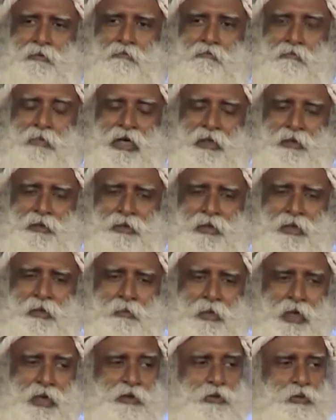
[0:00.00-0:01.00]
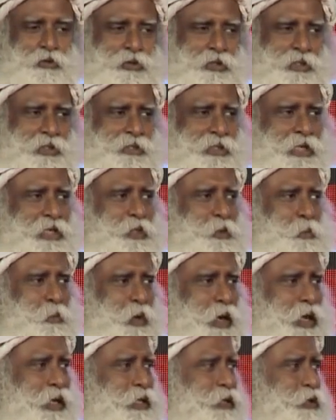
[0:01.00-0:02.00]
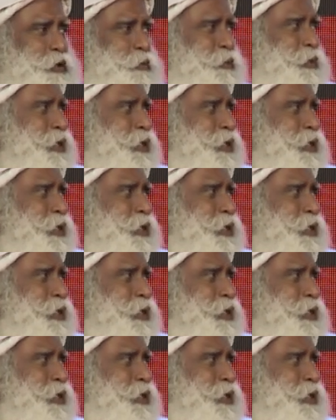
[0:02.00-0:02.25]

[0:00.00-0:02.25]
But a mango tree is aspiring to